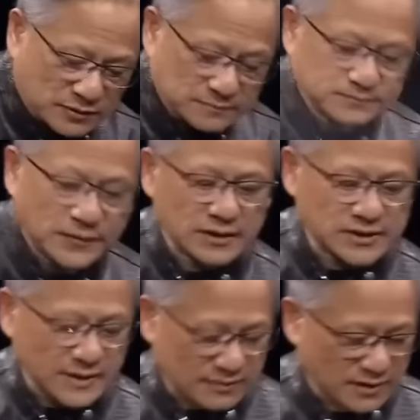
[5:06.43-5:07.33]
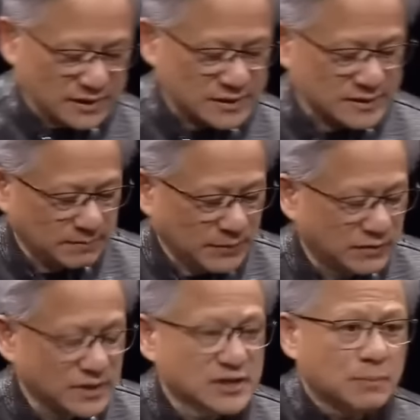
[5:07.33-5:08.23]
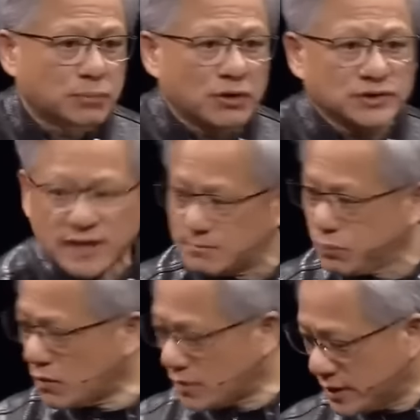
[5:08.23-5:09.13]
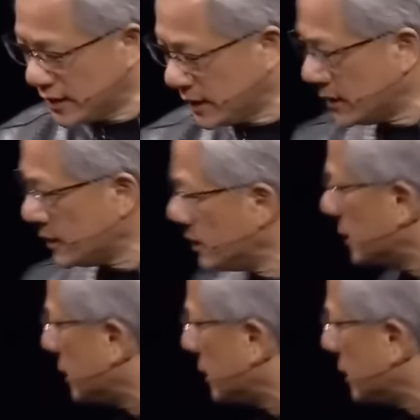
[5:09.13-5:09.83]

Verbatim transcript: Hopper looks like this. Now, this is a prototype board,